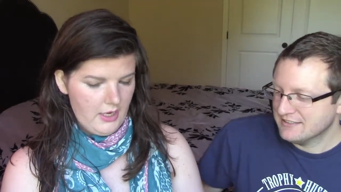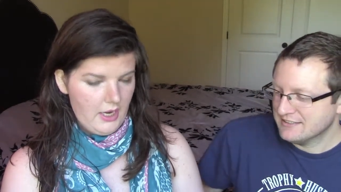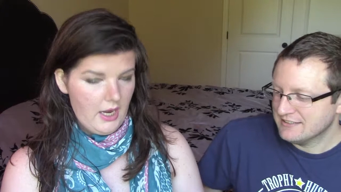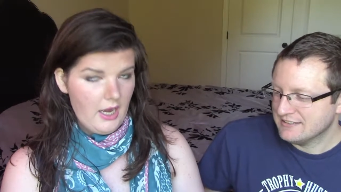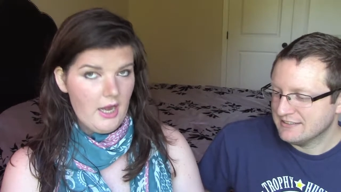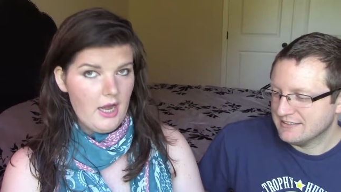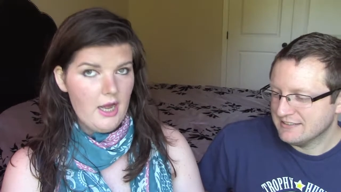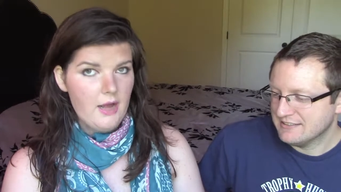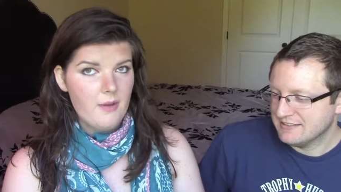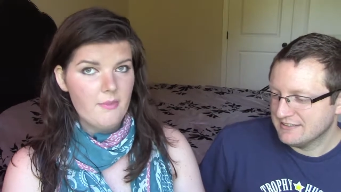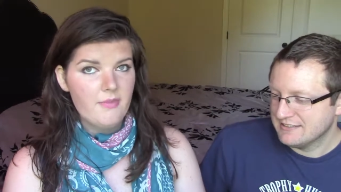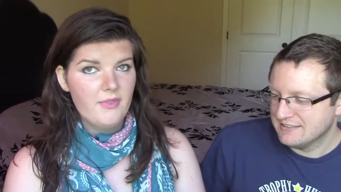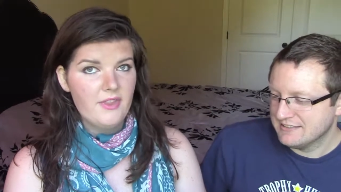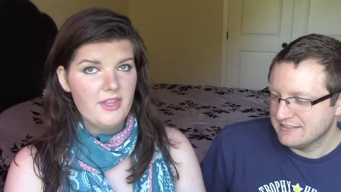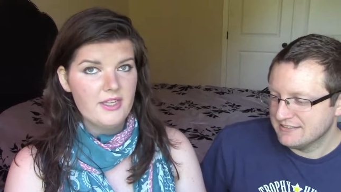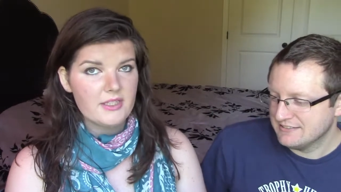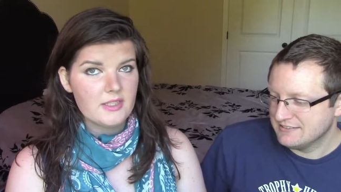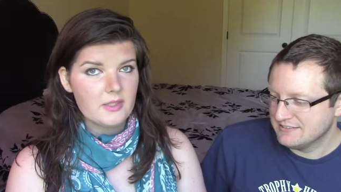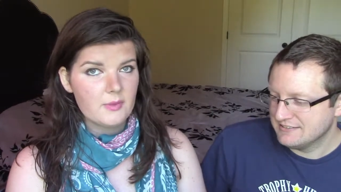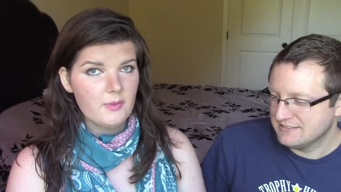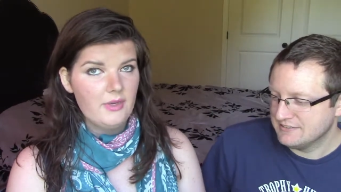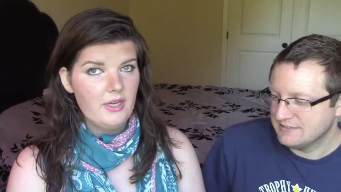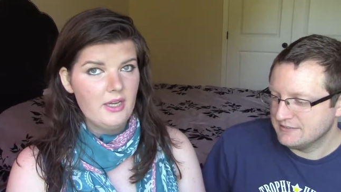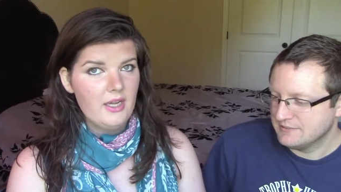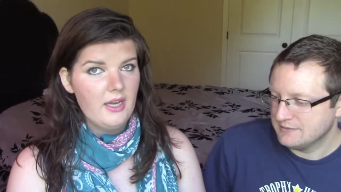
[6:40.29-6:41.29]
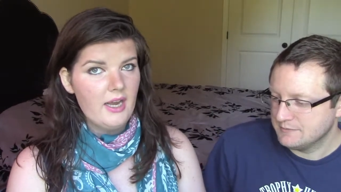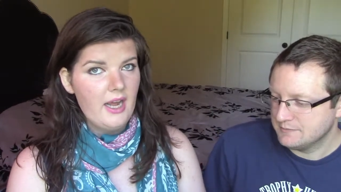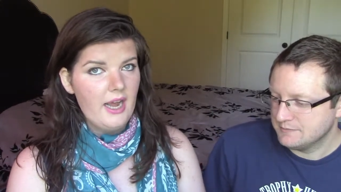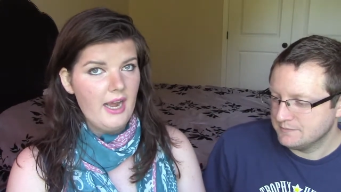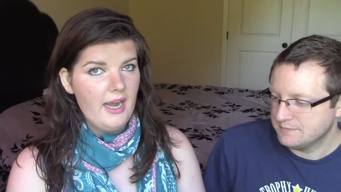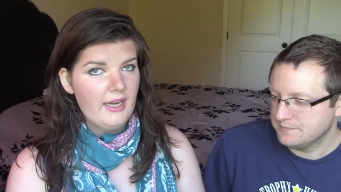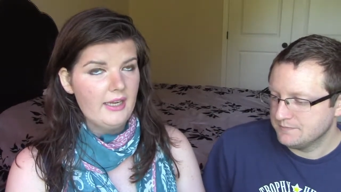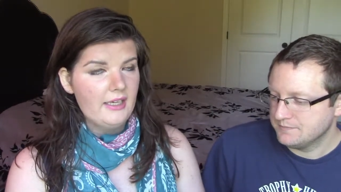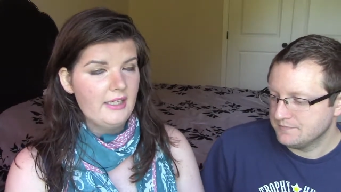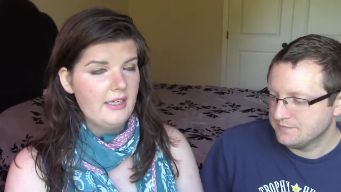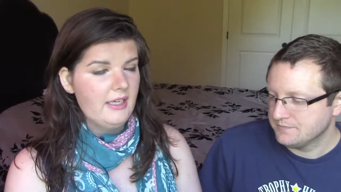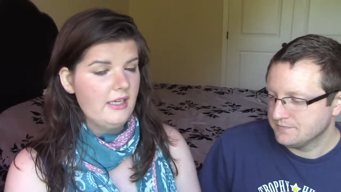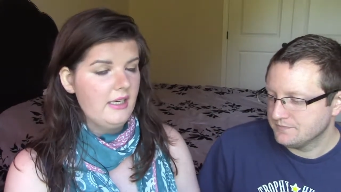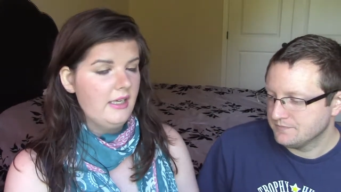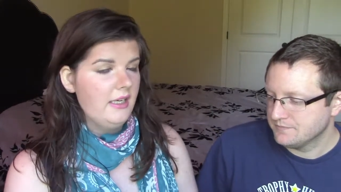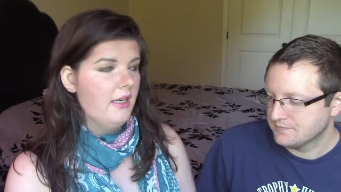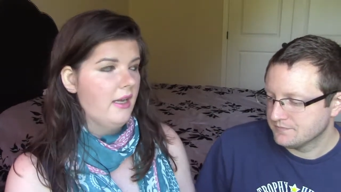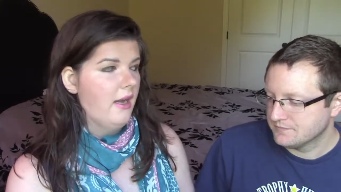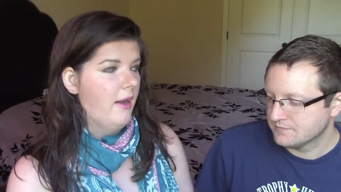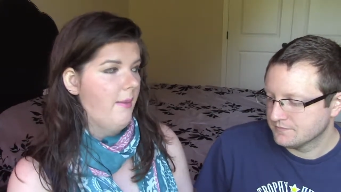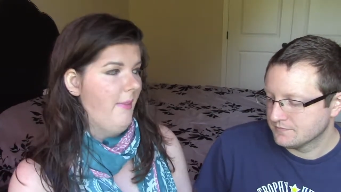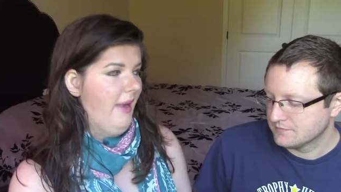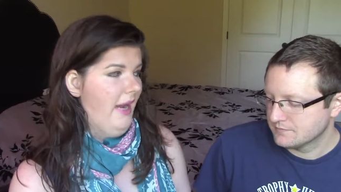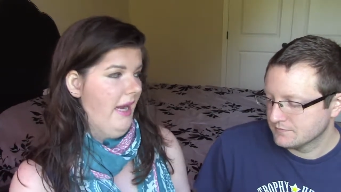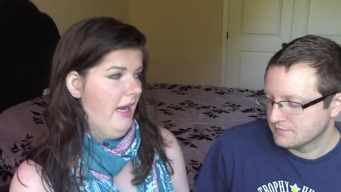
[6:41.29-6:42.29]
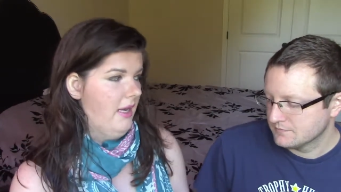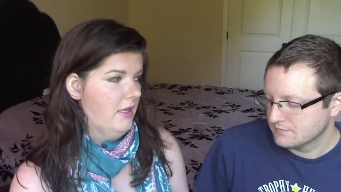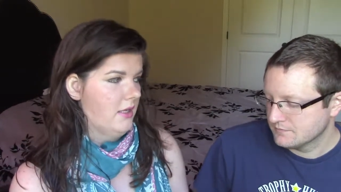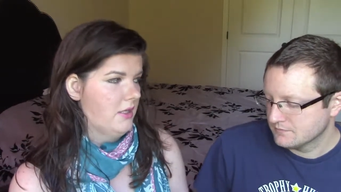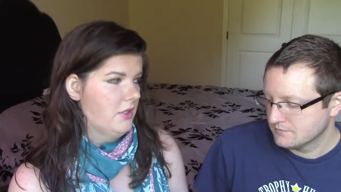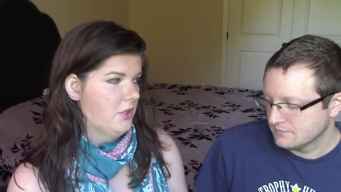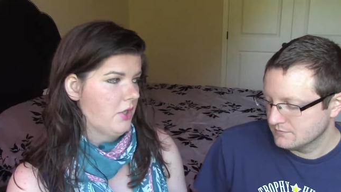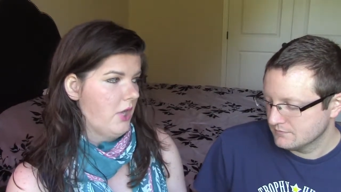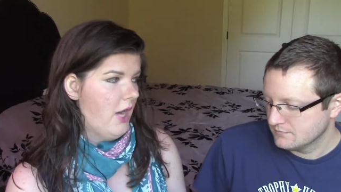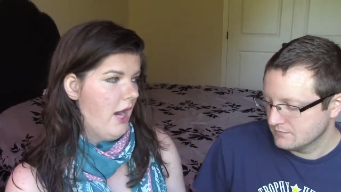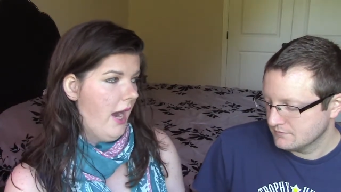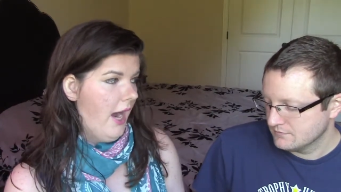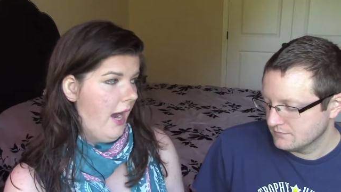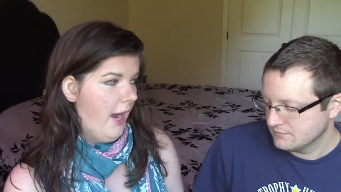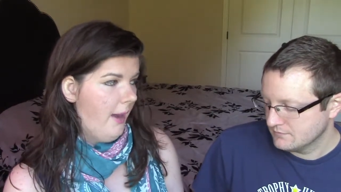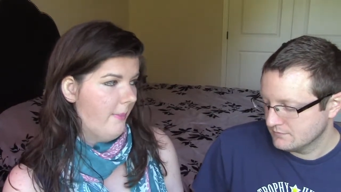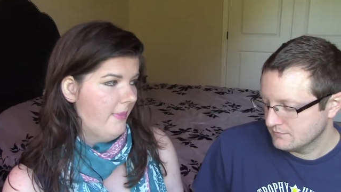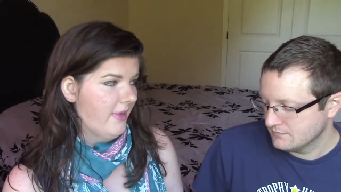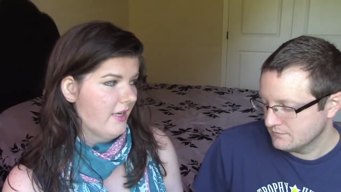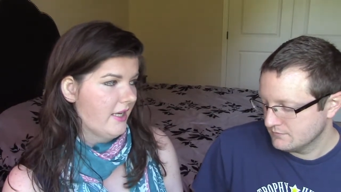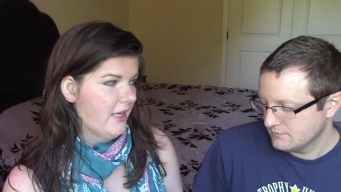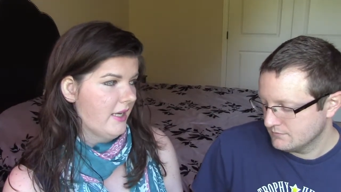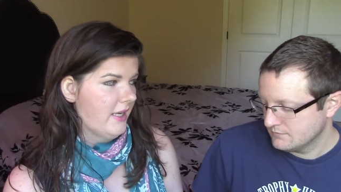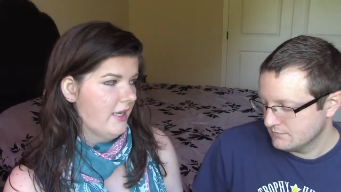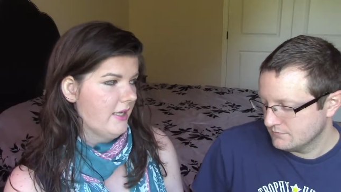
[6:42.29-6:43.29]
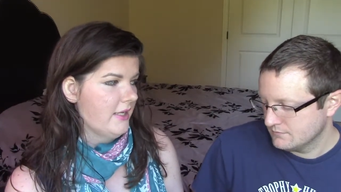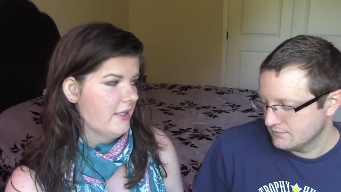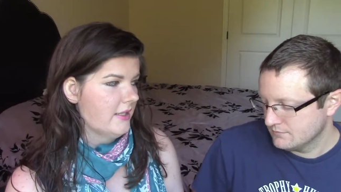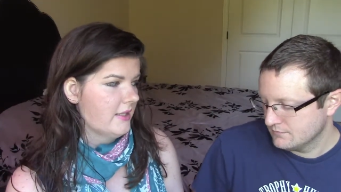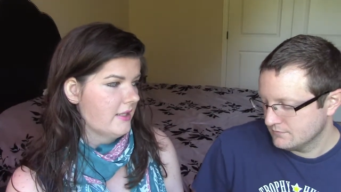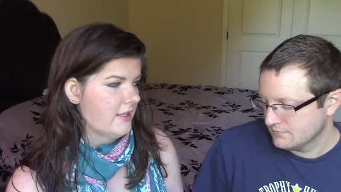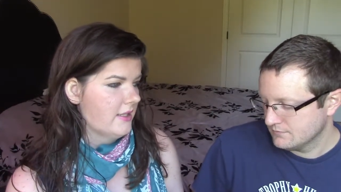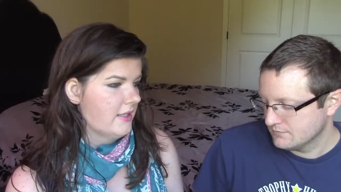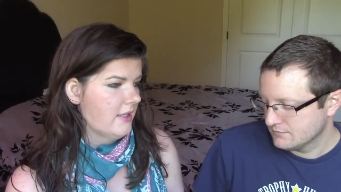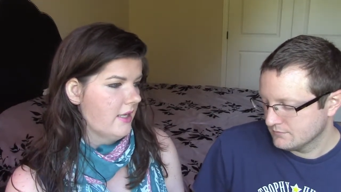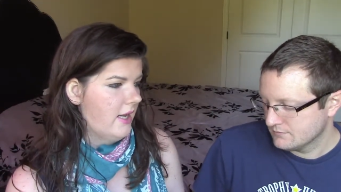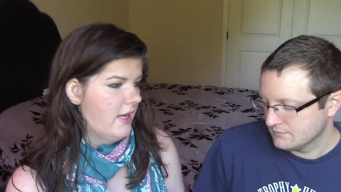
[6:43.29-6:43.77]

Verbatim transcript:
Speaker 1: um, this one I need a man to try because